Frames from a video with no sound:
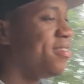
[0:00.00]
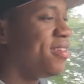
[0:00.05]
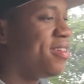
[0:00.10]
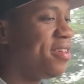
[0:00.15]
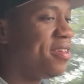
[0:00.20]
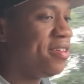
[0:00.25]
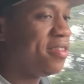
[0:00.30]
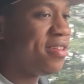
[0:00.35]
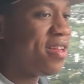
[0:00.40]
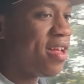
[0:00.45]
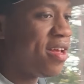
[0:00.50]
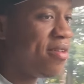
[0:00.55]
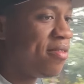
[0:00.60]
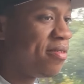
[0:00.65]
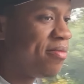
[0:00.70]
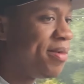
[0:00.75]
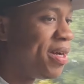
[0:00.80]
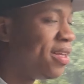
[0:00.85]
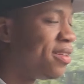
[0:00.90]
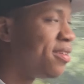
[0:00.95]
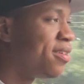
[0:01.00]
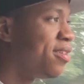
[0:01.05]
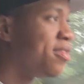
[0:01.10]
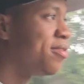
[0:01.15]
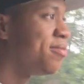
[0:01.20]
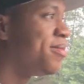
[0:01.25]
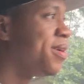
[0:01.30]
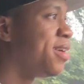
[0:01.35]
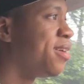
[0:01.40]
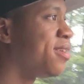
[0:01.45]
yeah, now we about to go
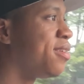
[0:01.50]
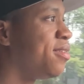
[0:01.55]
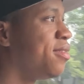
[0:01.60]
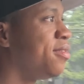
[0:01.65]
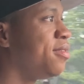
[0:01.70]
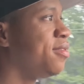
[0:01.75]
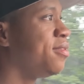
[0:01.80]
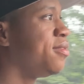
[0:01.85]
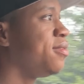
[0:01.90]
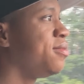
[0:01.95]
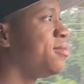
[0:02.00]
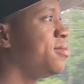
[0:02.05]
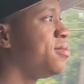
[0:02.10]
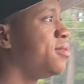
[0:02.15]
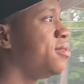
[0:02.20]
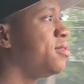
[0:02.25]
back home.